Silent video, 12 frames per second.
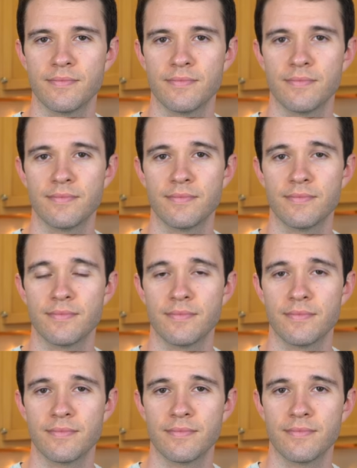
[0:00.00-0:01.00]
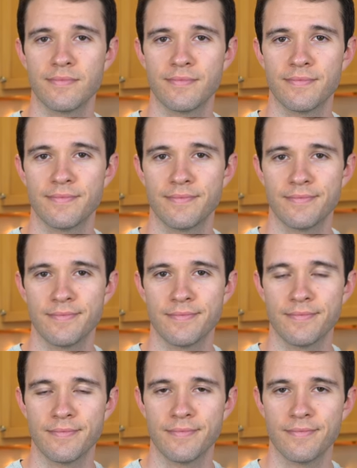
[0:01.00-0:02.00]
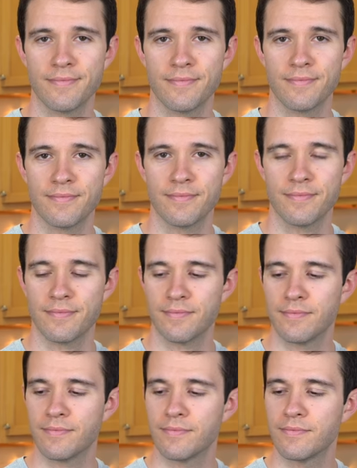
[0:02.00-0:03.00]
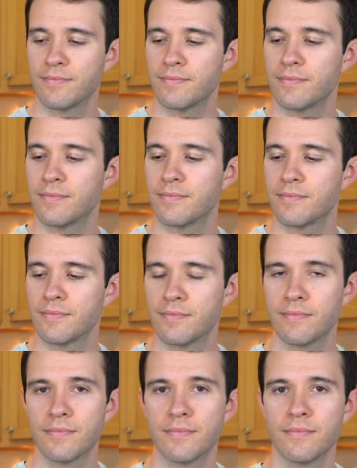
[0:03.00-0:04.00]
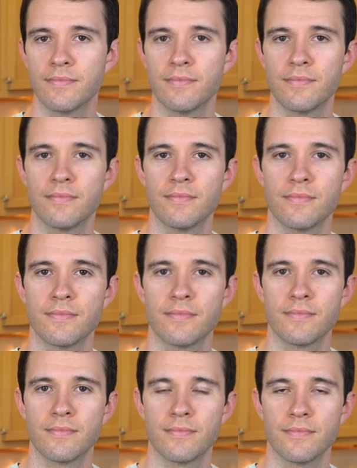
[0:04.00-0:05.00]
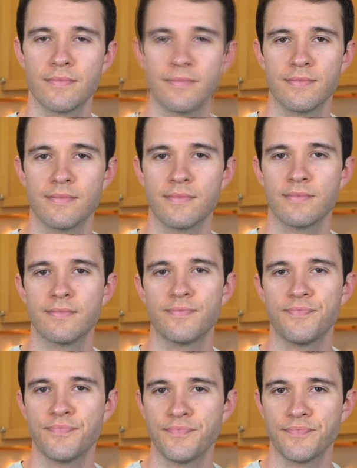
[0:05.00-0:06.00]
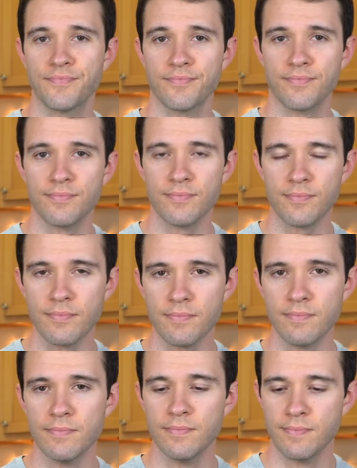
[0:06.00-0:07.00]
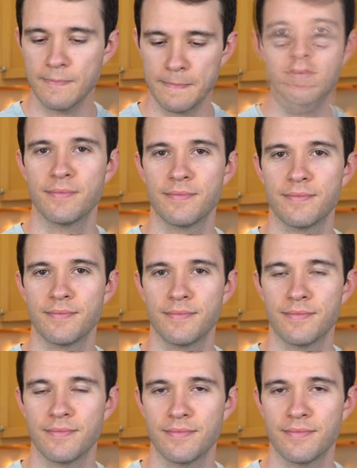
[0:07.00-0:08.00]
(silent)